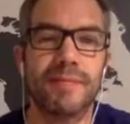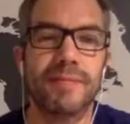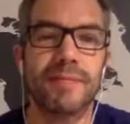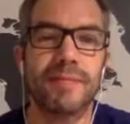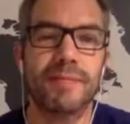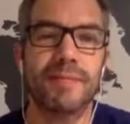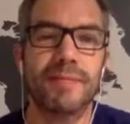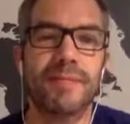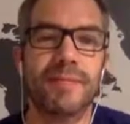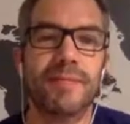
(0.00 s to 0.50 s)

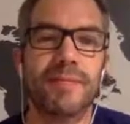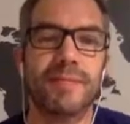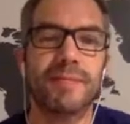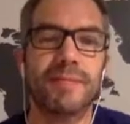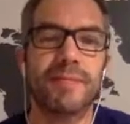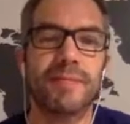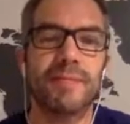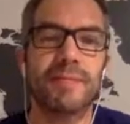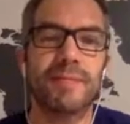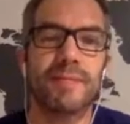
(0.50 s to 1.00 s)

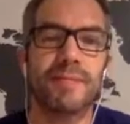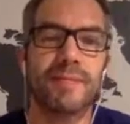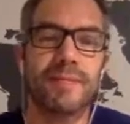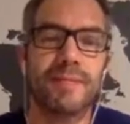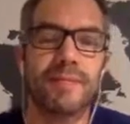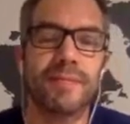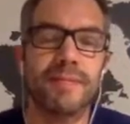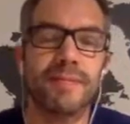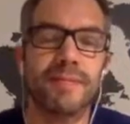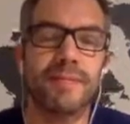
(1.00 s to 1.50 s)

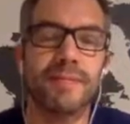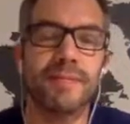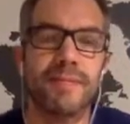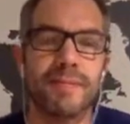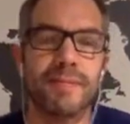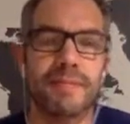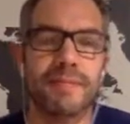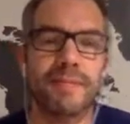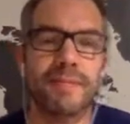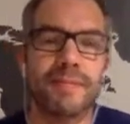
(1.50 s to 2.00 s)

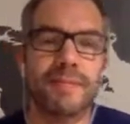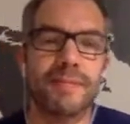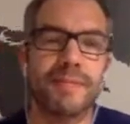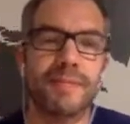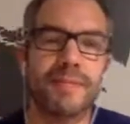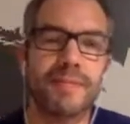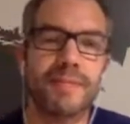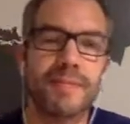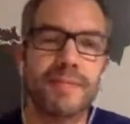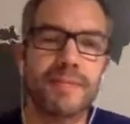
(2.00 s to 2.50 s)

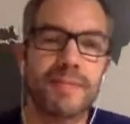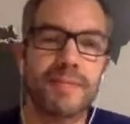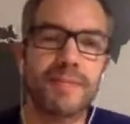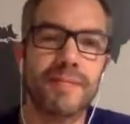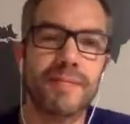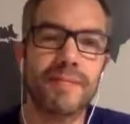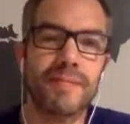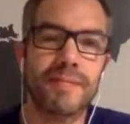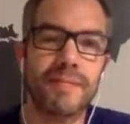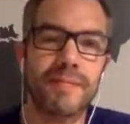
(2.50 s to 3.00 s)

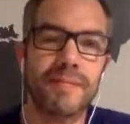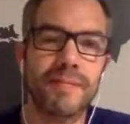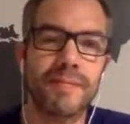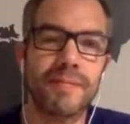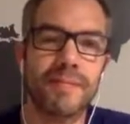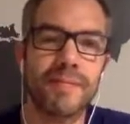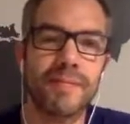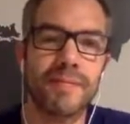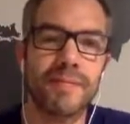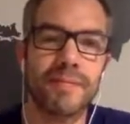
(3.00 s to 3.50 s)

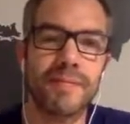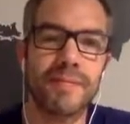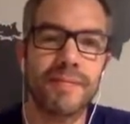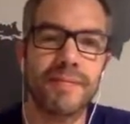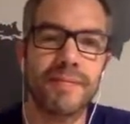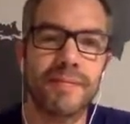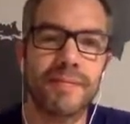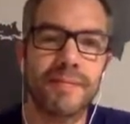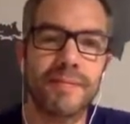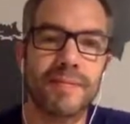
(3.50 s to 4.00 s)

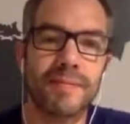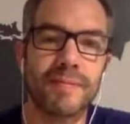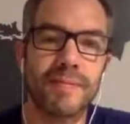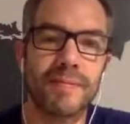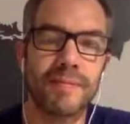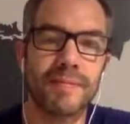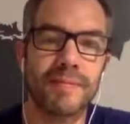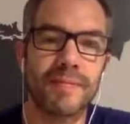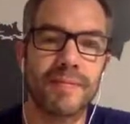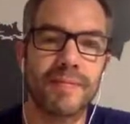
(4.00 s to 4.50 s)

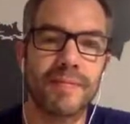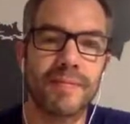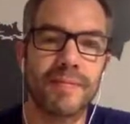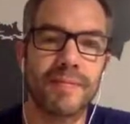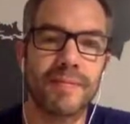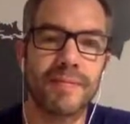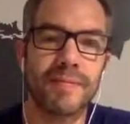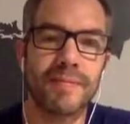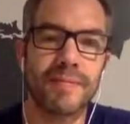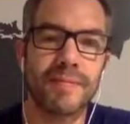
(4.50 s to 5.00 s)

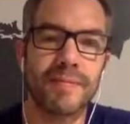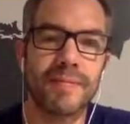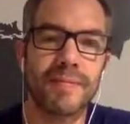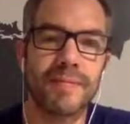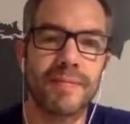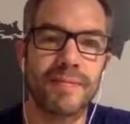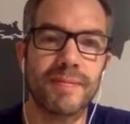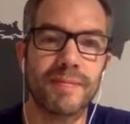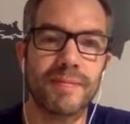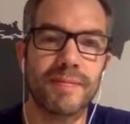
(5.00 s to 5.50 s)

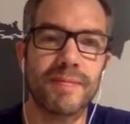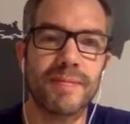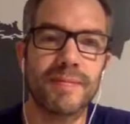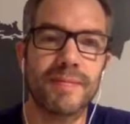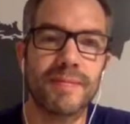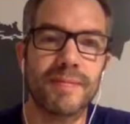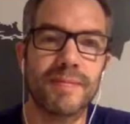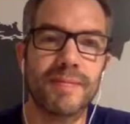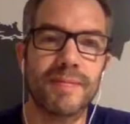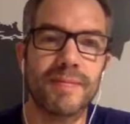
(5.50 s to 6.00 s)
No words are spoken by the person on screen.